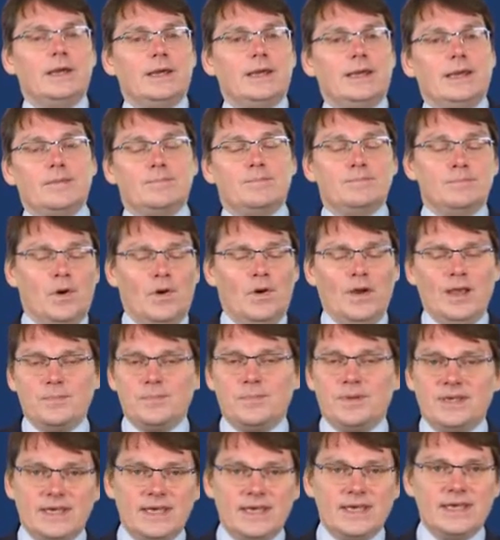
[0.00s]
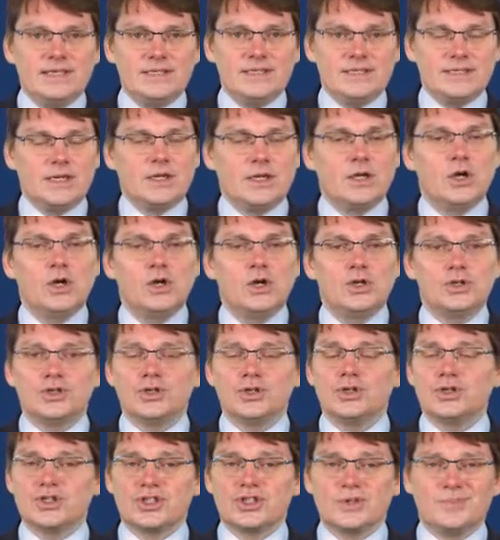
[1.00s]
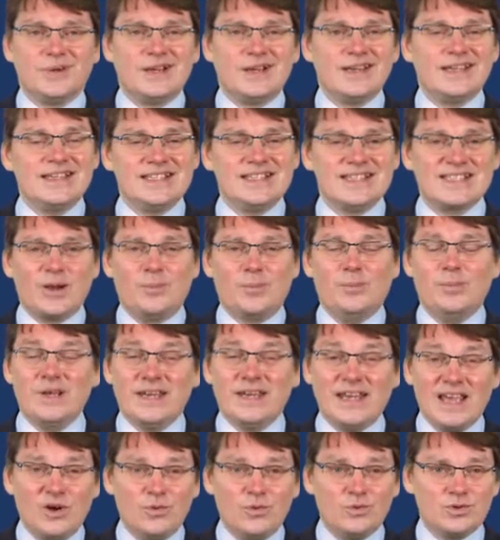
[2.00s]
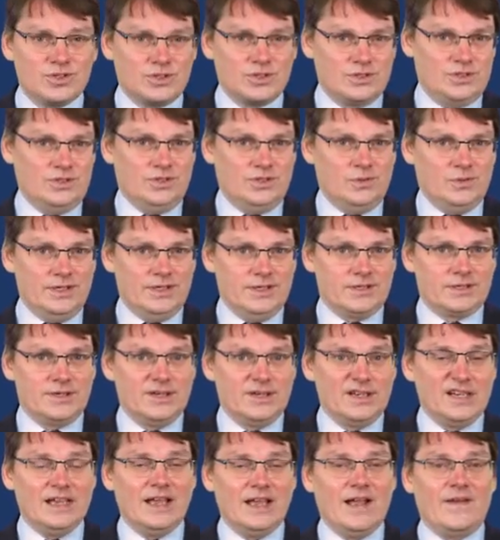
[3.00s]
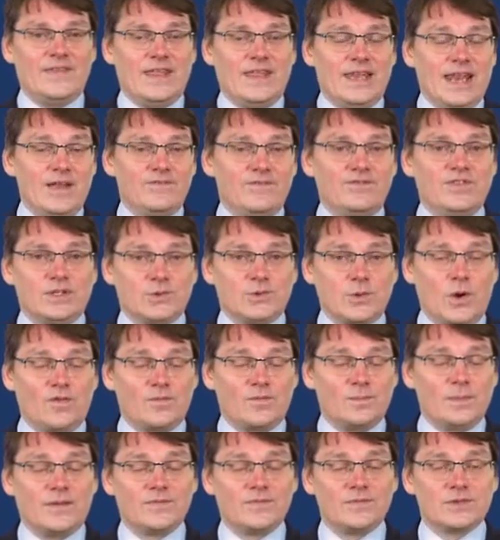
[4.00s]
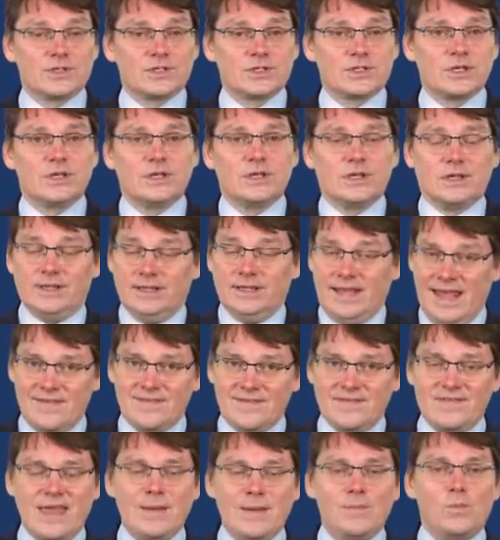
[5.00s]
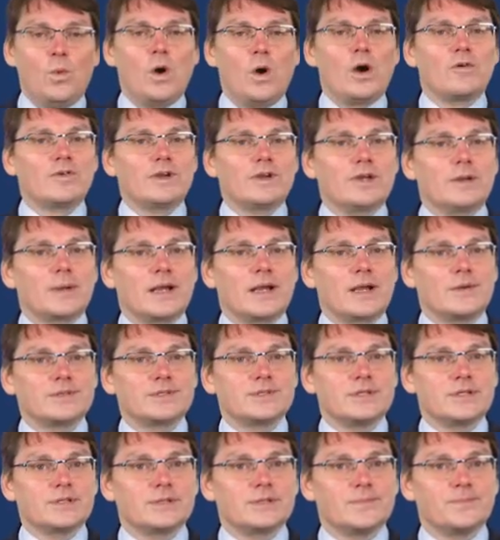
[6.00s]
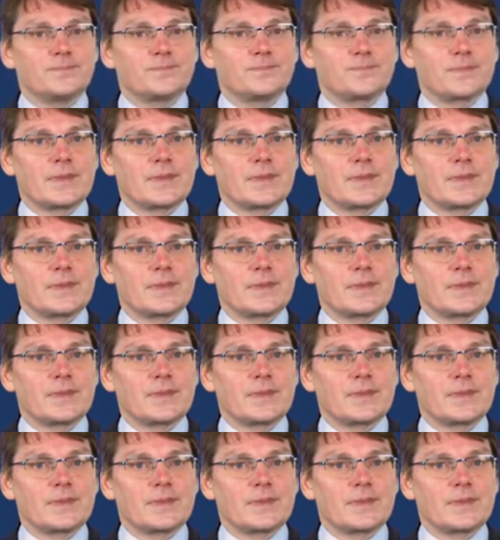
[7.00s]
It might be easier just to pay somebody else to do it, and then every 12 months let them worry about it.